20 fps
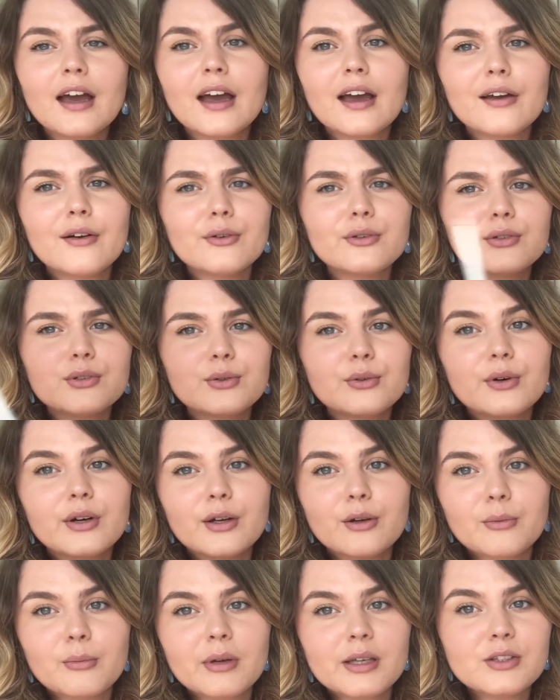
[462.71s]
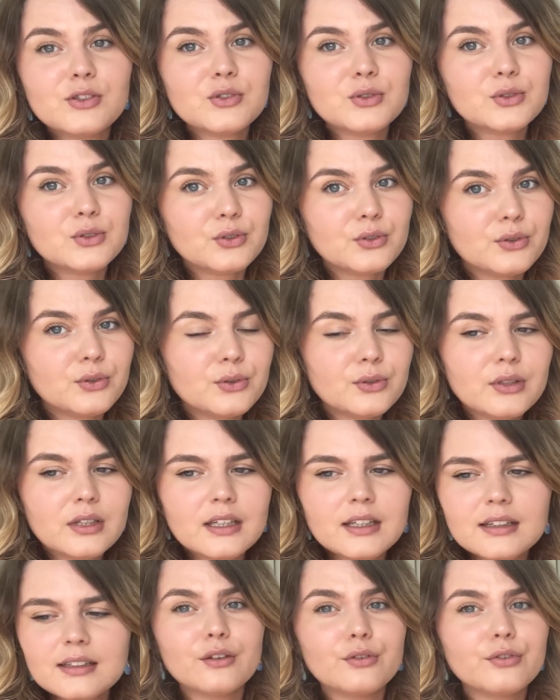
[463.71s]
I also recommend you to do
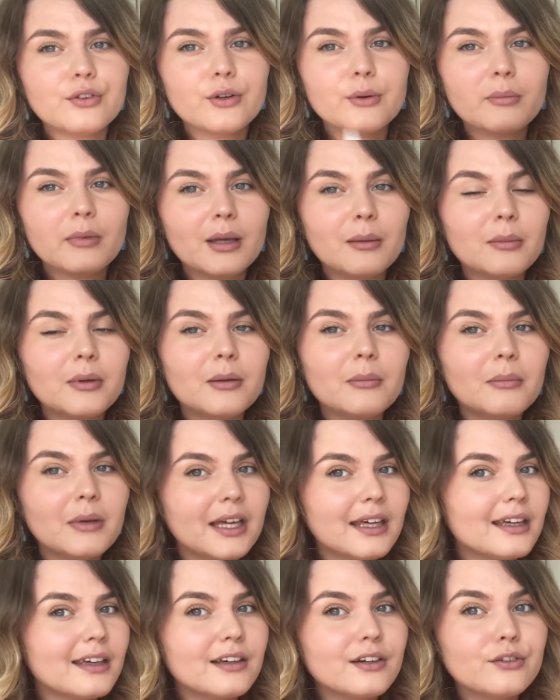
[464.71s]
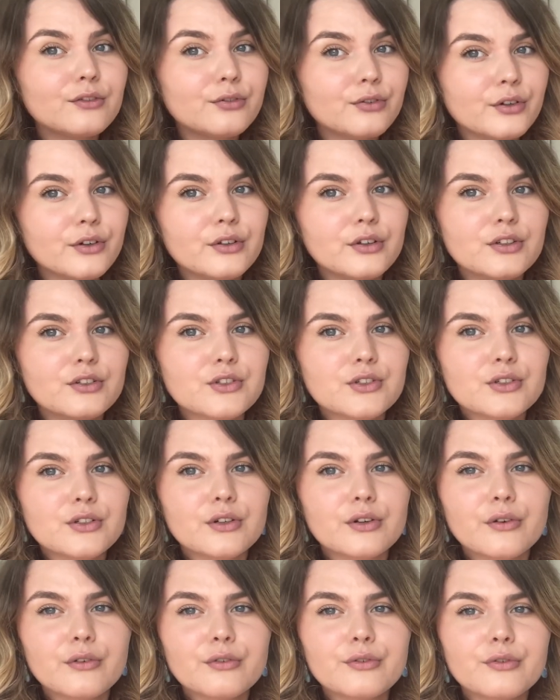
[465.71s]
that if you're maybe making a
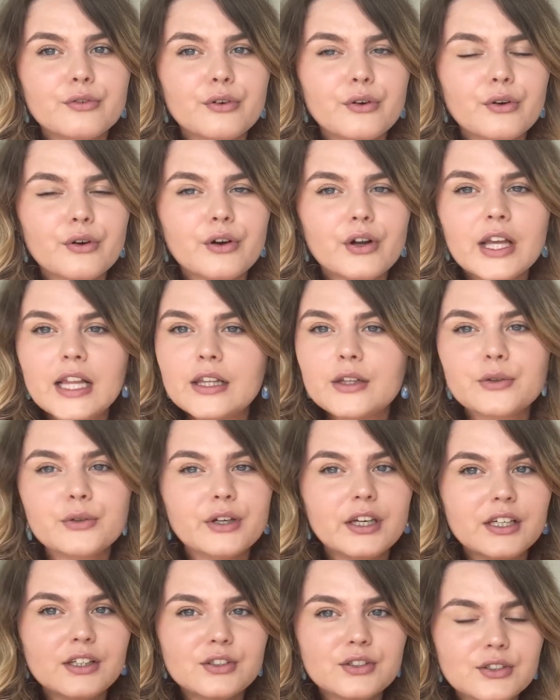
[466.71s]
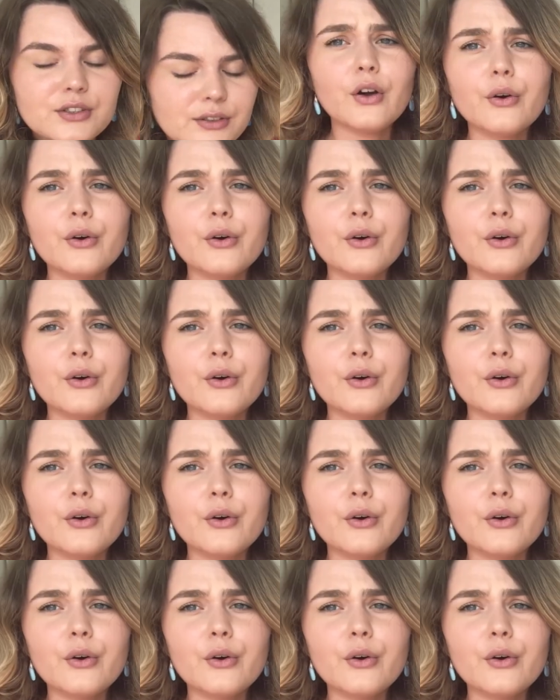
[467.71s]
furniture for a location,